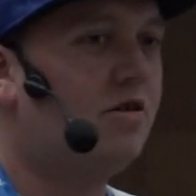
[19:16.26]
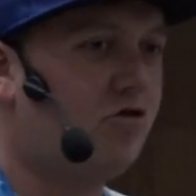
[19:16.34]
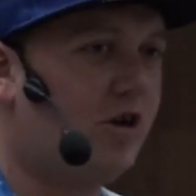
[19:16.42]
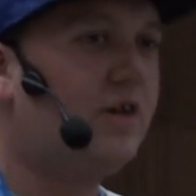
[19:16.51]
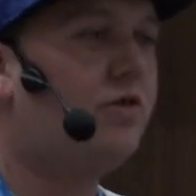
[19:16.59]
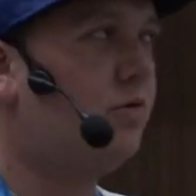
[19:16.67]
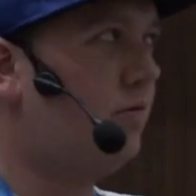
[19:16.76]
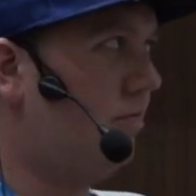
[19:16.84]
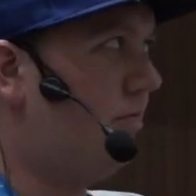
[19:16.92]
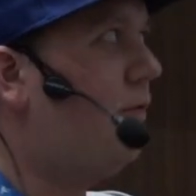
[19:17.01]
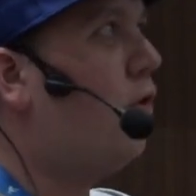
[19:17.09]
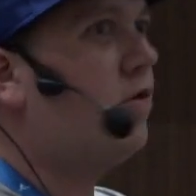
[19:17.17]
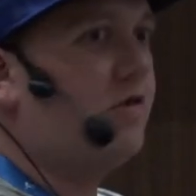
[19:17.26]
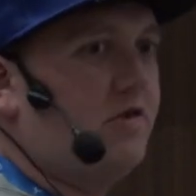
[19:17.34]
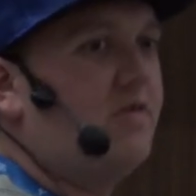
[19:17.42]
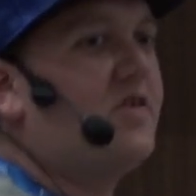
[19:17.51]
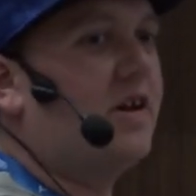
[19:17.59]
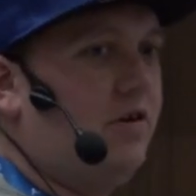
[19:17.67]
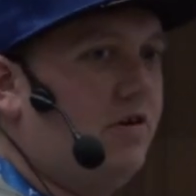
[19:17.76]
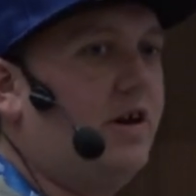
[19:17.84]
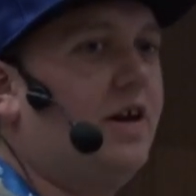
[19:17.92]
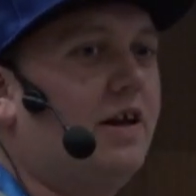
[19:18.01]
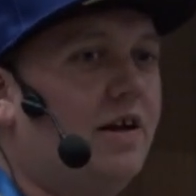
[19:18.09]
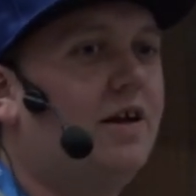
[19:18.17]
Try to focus on
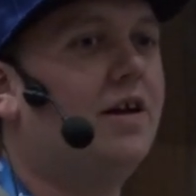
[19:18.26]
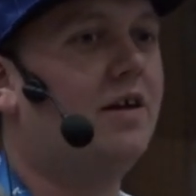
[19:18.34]
security.